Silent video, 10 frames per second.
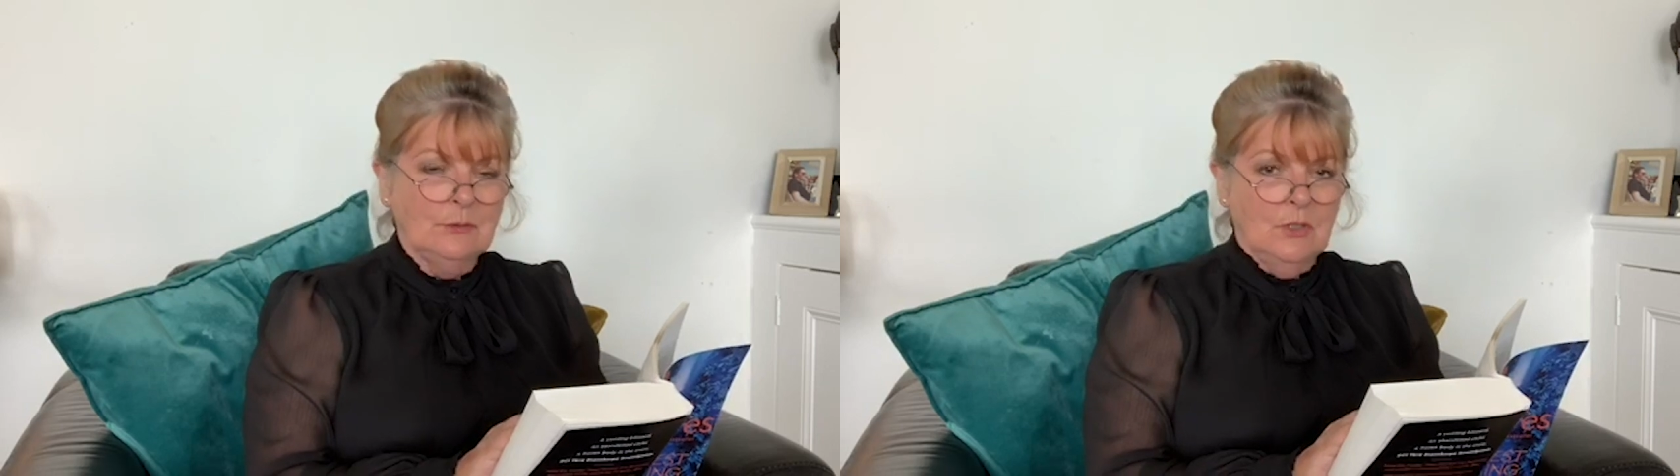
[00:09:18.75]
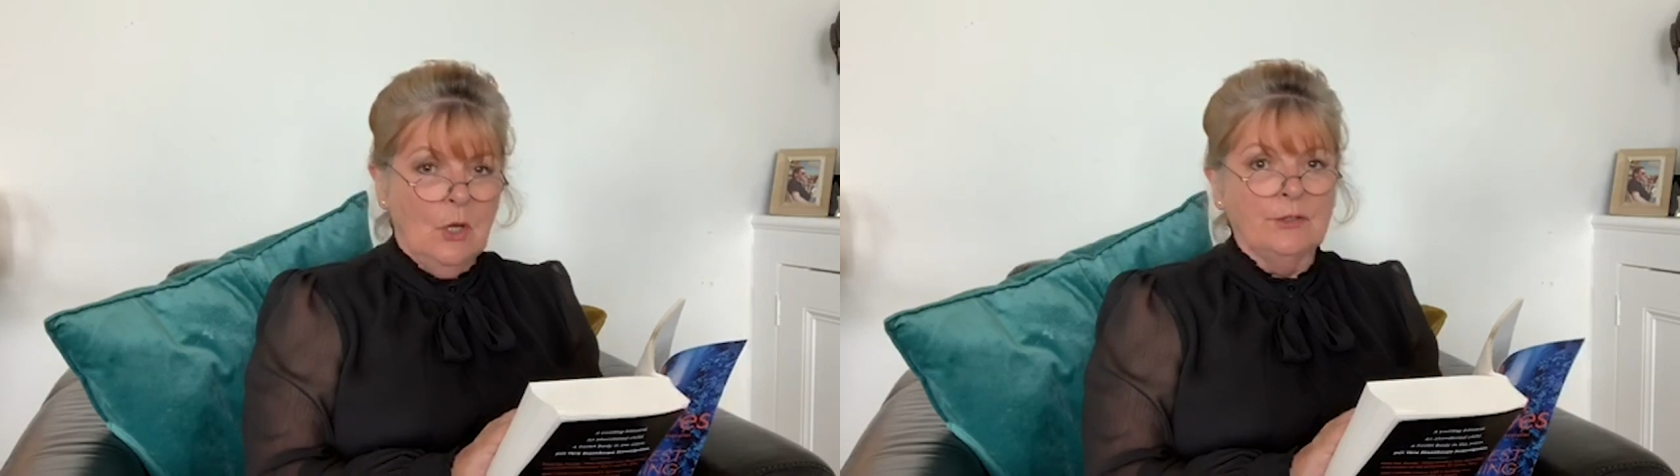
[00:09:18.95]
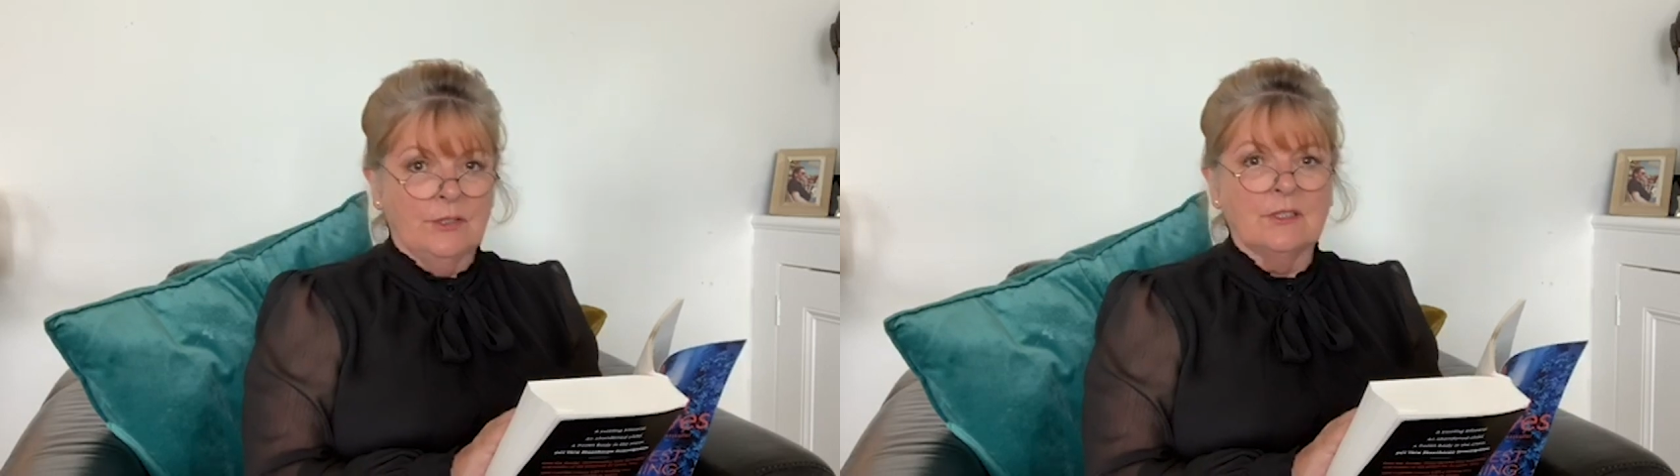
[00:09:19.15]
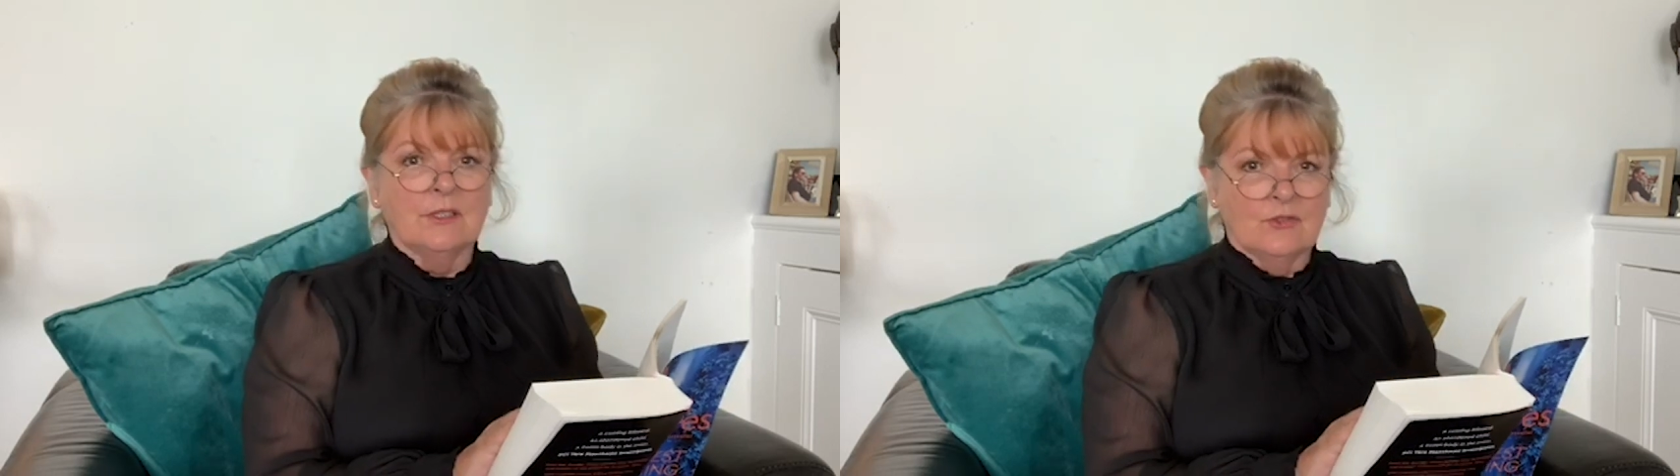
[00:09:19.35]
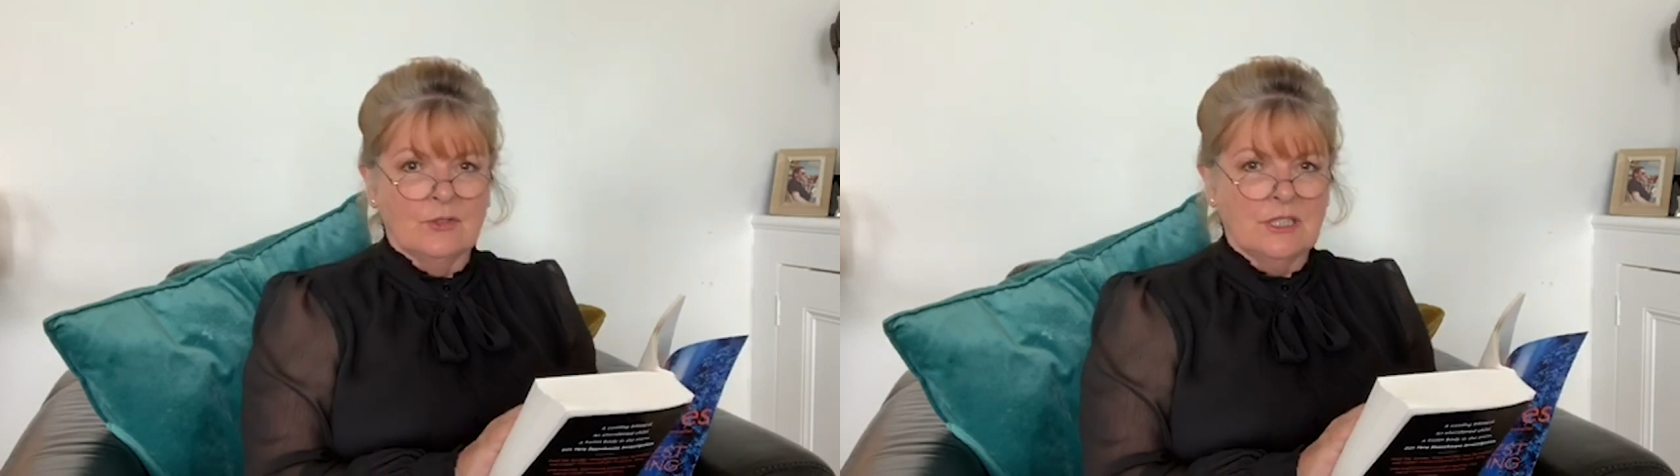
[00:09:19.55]
honoured
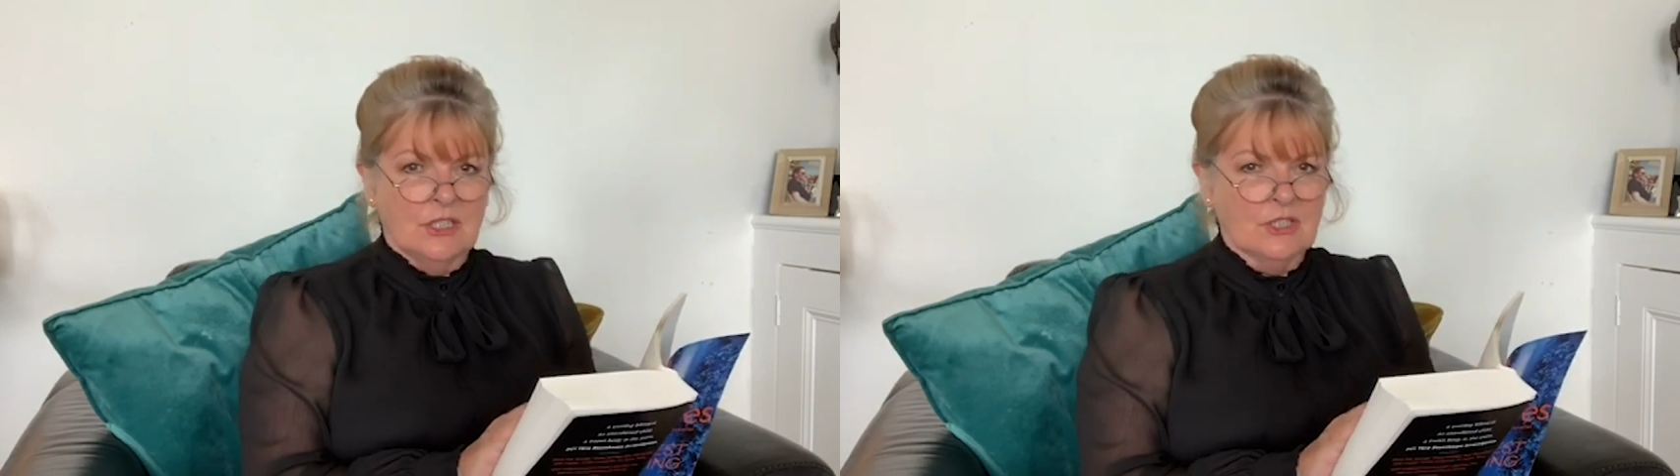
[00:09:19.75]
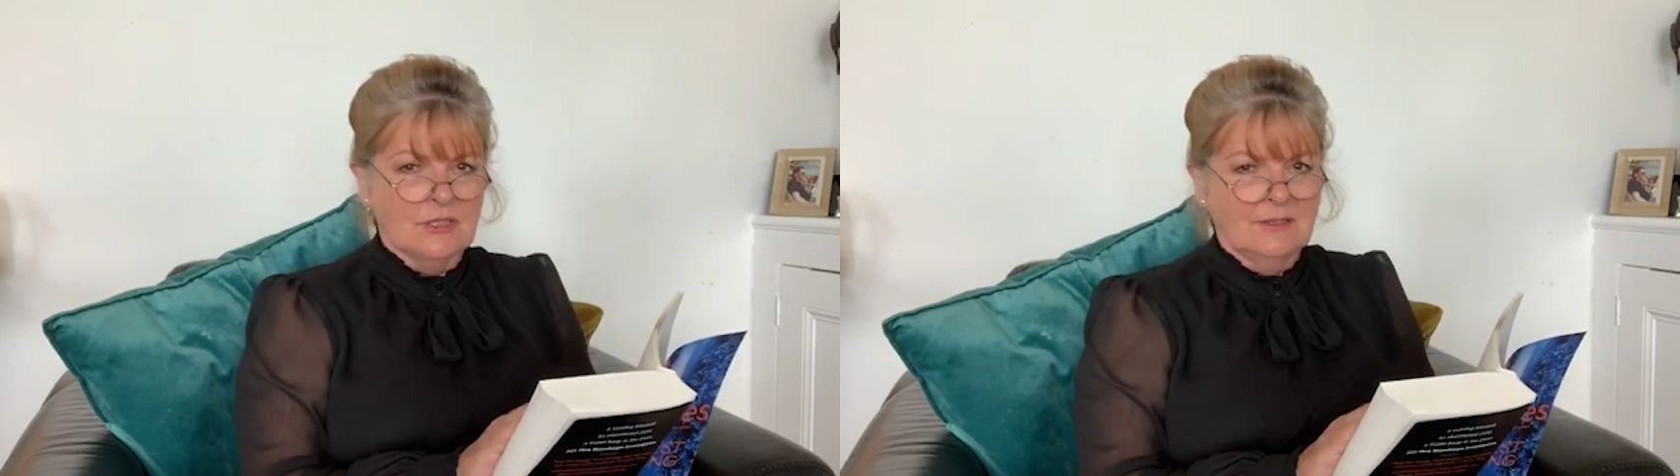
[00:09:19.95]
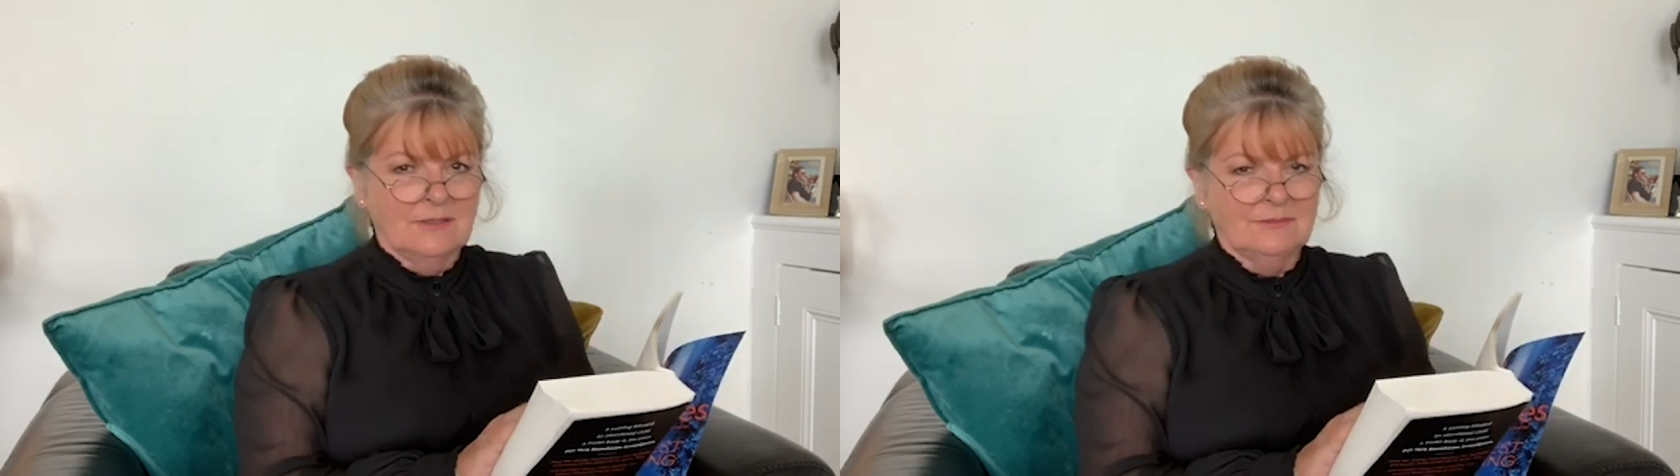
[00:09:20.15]
tradition.